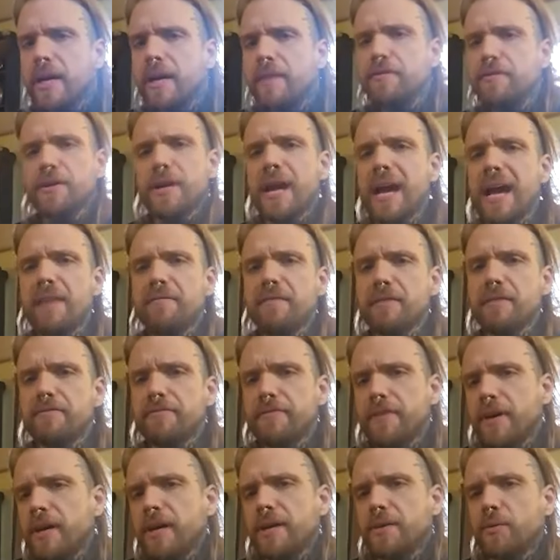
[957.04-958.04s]
if you're not having
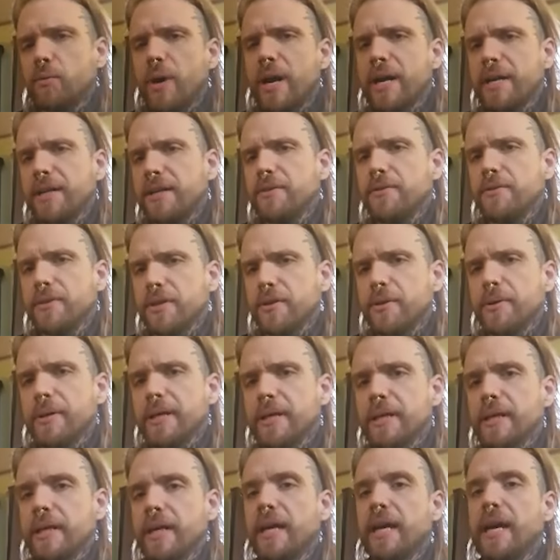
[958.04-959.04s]
fun, why do you do
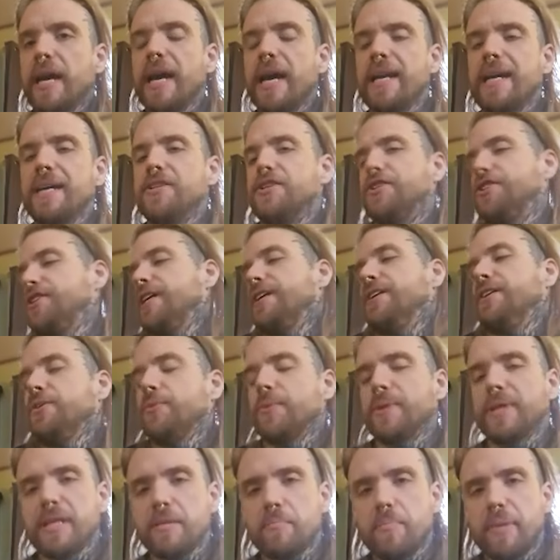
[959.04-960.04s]
it? And I
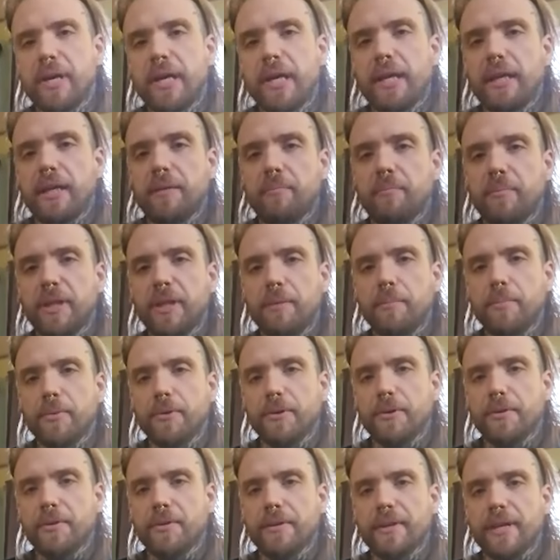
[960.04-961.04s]
genuinely pity
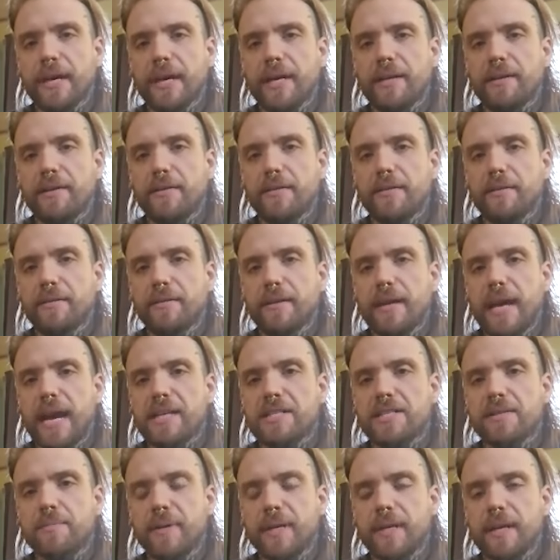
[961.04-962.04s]
people that
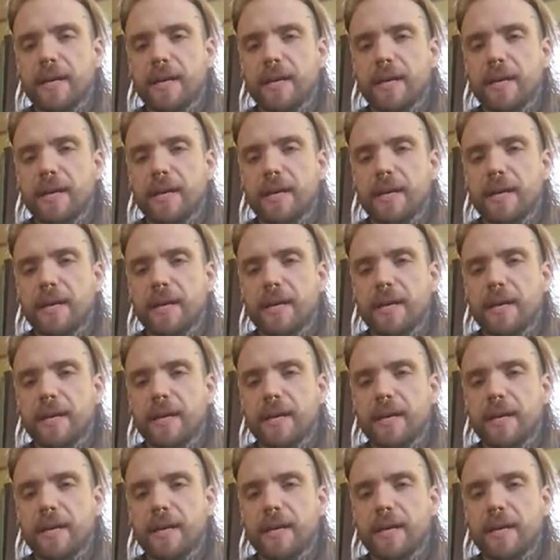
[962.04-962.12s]
ask me